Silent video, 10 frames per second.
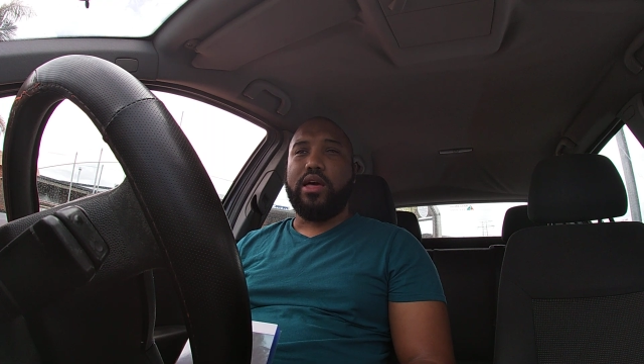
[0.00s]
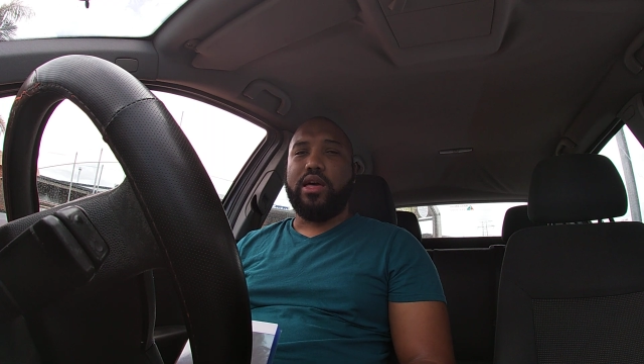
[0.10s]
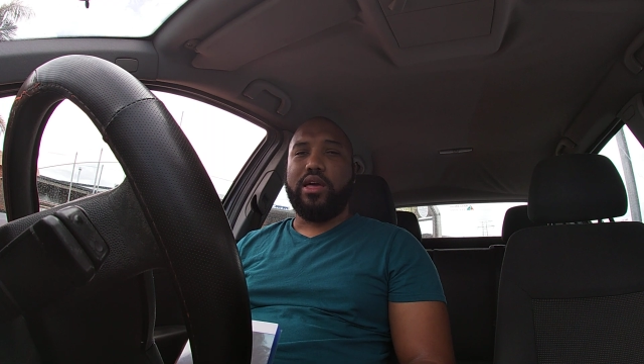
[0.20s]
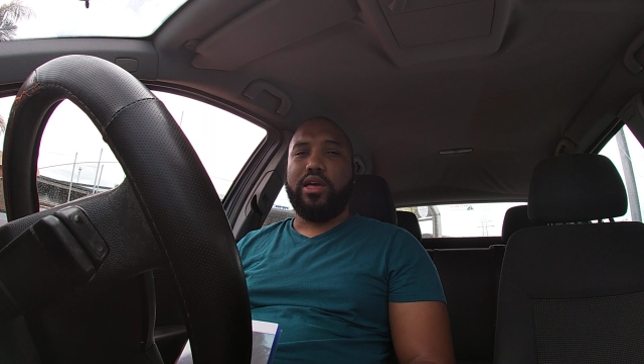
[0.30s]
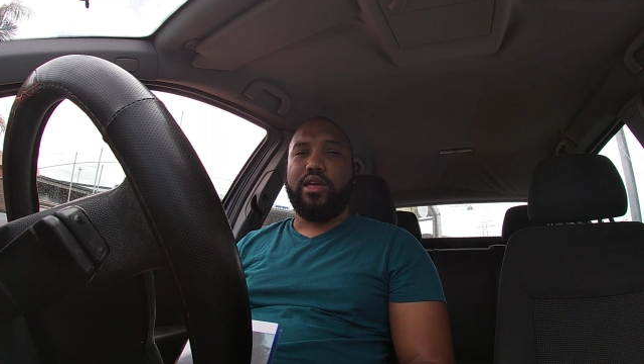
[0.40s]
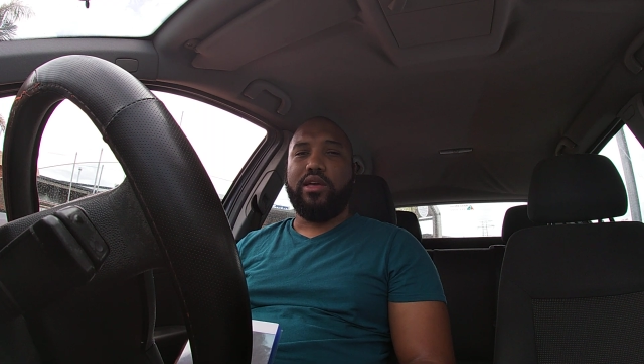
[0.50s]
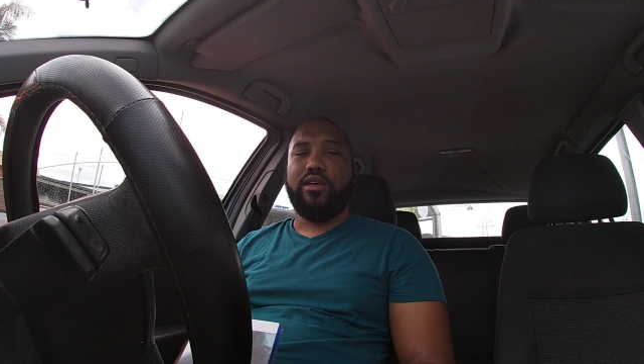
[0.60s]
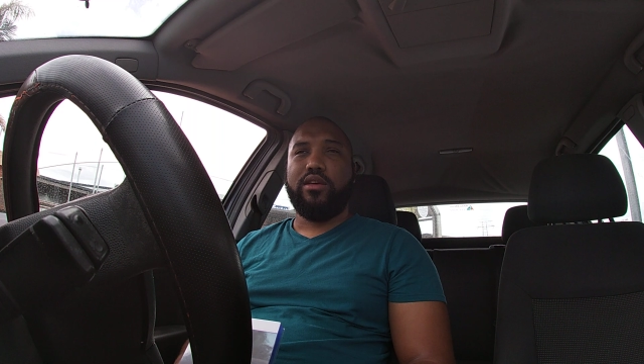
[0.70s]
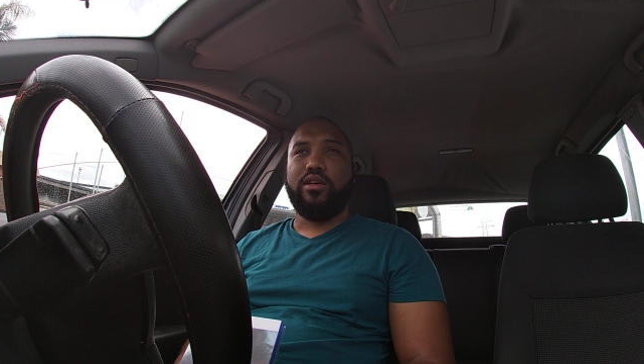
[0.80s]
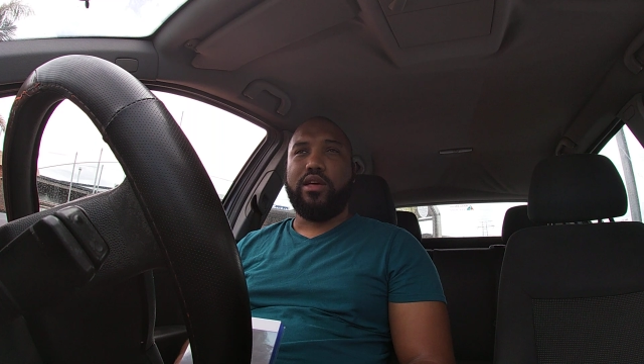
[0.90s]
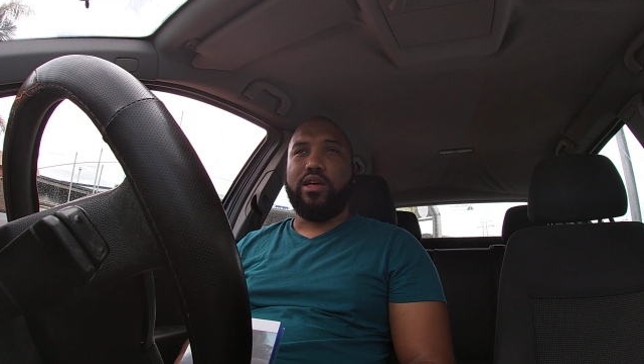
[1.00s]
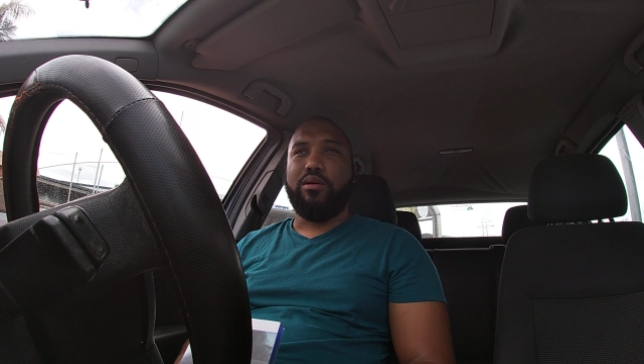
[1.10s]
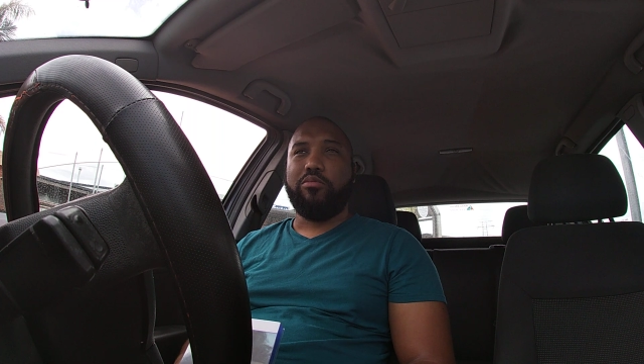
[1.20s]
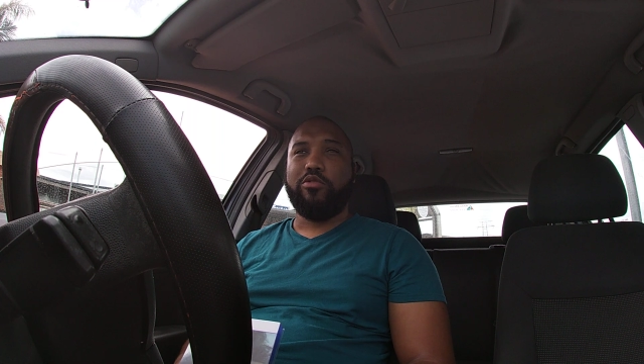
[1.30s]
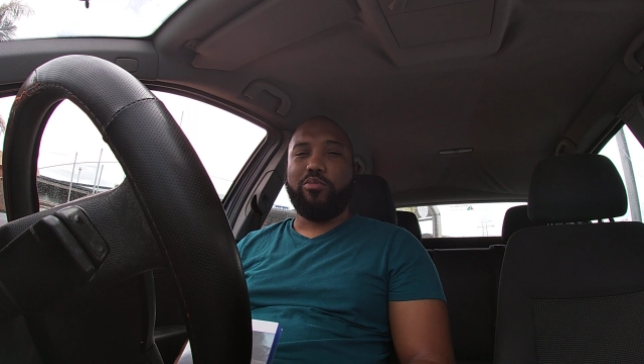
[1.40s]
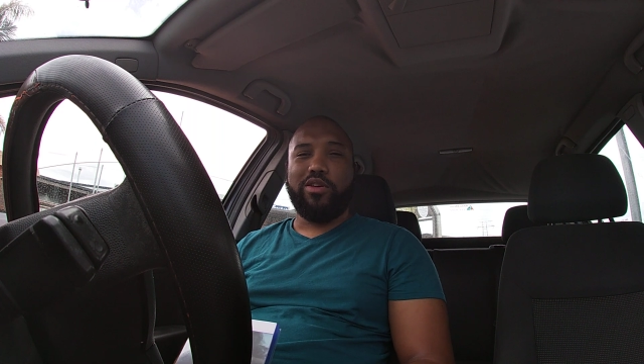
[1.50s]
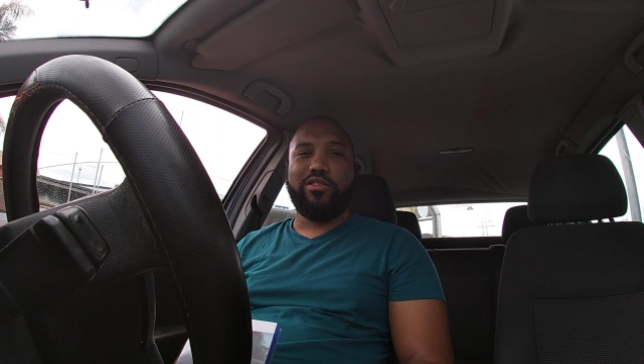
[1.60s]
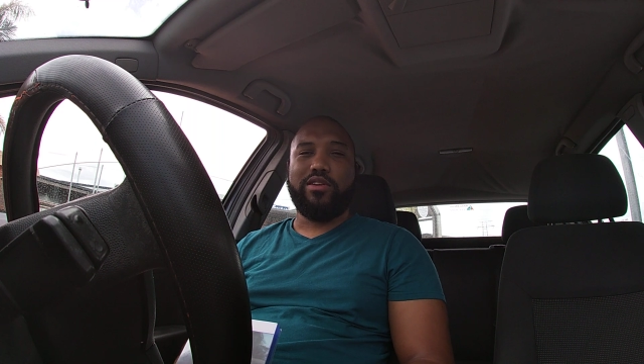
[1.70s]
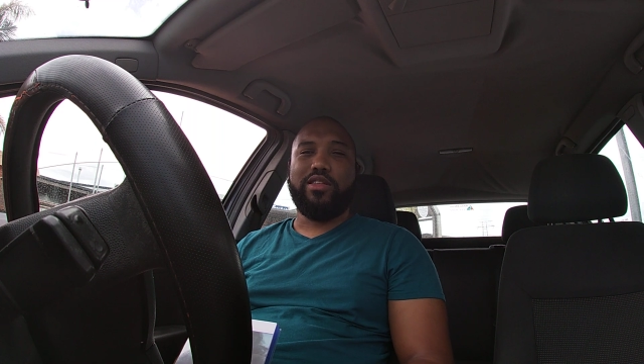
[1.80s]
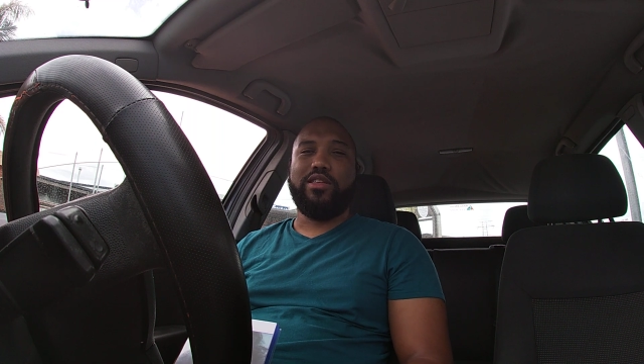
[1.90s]
I'm super
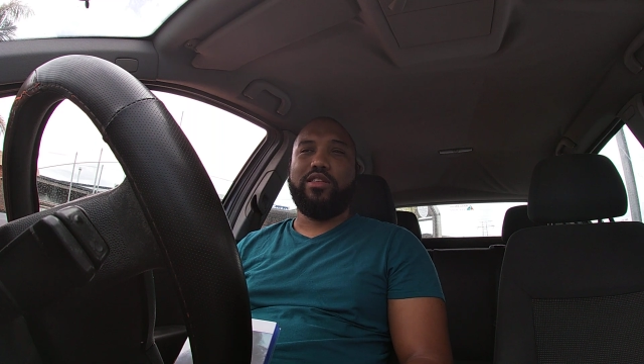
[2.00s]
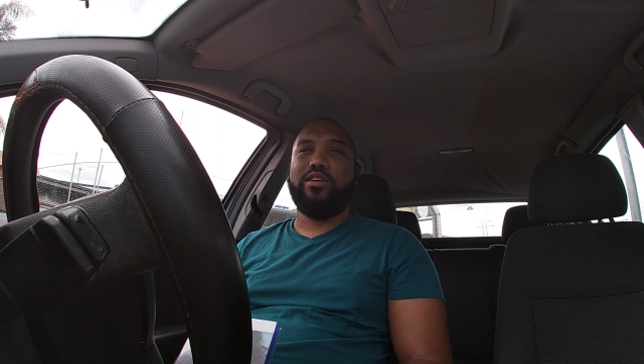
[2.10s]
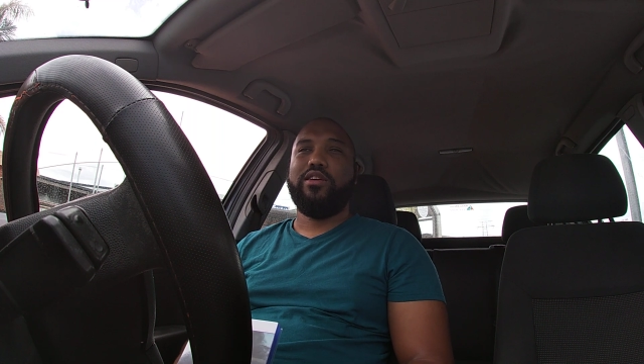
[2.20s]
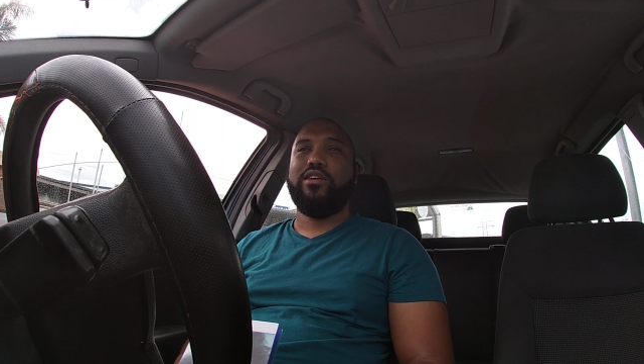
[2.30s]
excited,